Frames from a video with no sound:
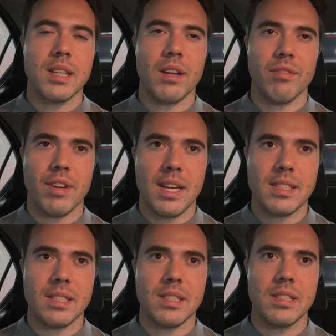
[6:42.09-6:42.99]
and
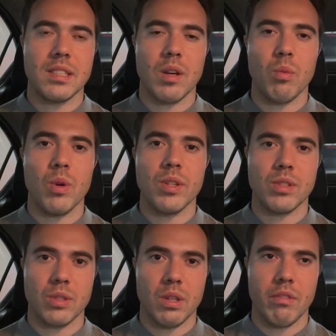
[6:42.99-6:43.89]
vices that weren't
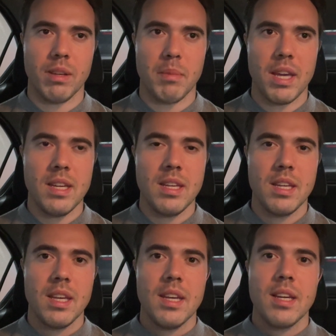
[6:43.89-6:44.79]
serving me,
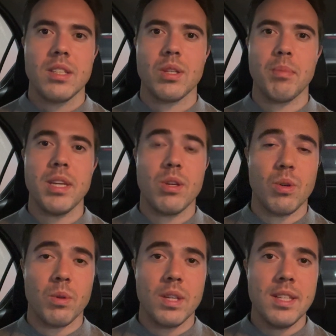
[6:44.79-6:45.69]
to be
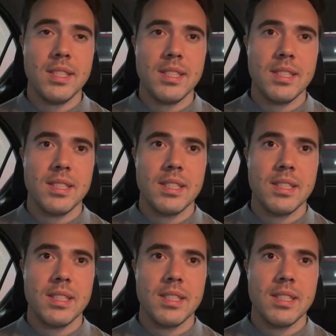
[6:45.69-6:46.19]
curious.